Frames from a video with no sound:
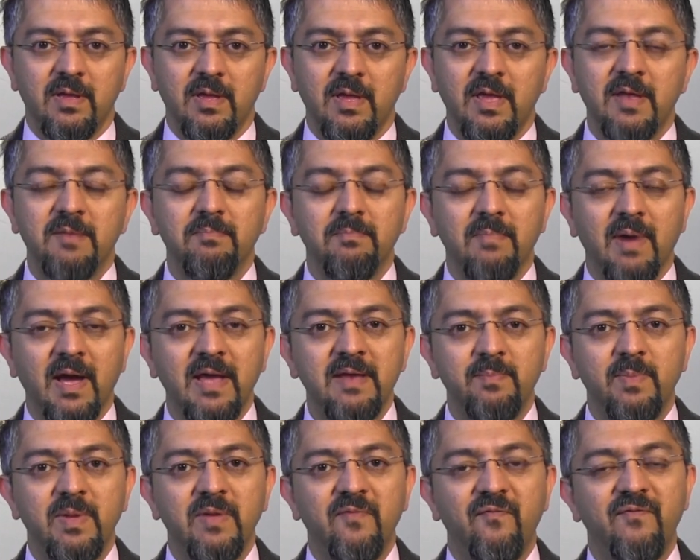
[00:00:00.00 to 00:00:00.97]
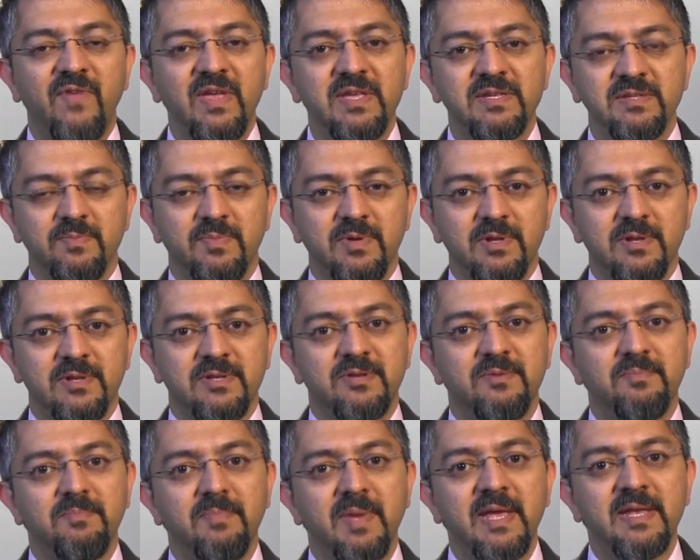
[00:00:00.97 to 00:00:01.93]
it might be feasible
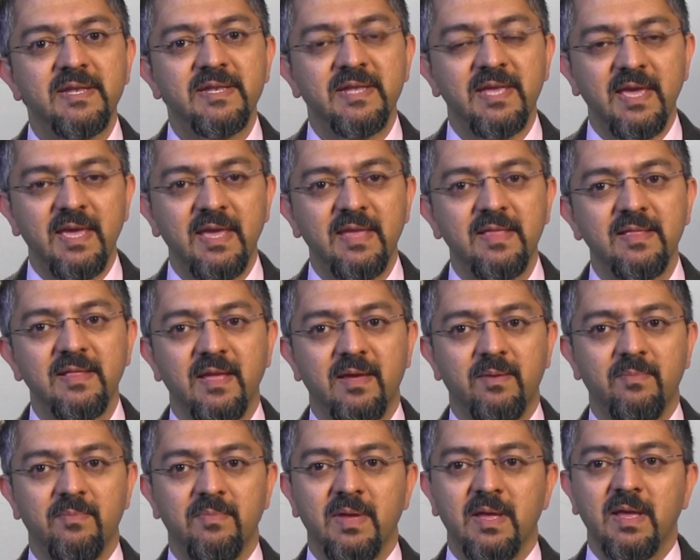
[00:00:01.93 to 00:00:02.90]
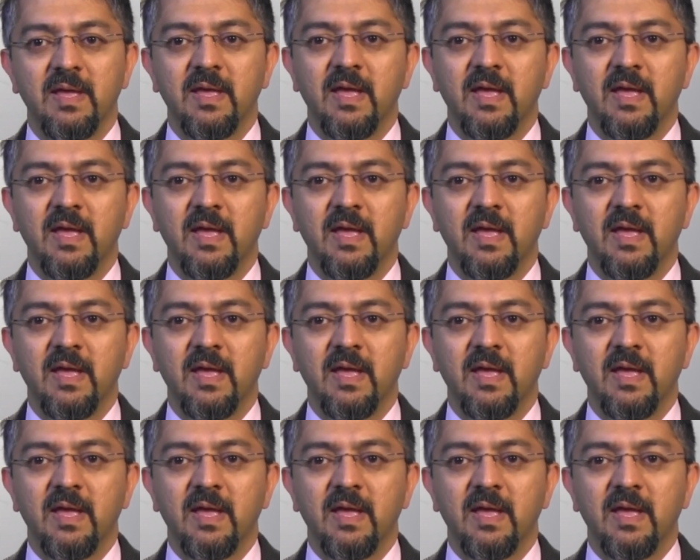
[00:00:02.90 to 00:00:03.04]
to maintain them